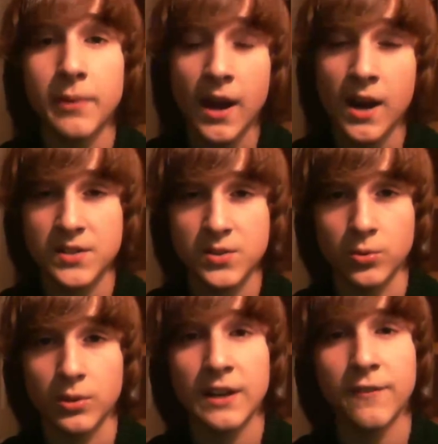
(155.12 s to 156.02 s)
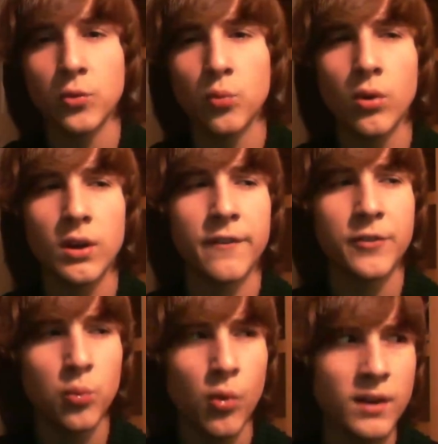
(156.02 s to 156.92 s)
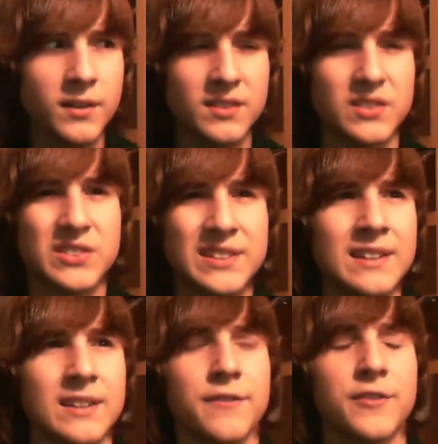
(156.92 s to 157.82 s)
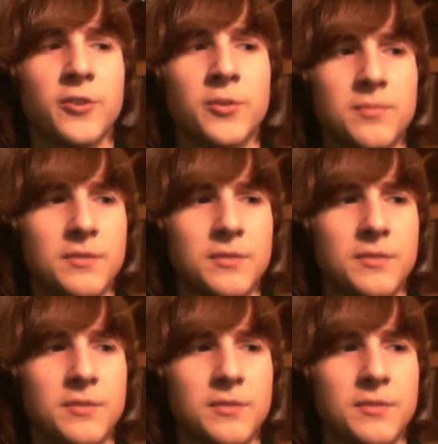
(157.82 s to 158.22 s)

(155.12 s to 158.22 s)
in high school, and if you want to see if you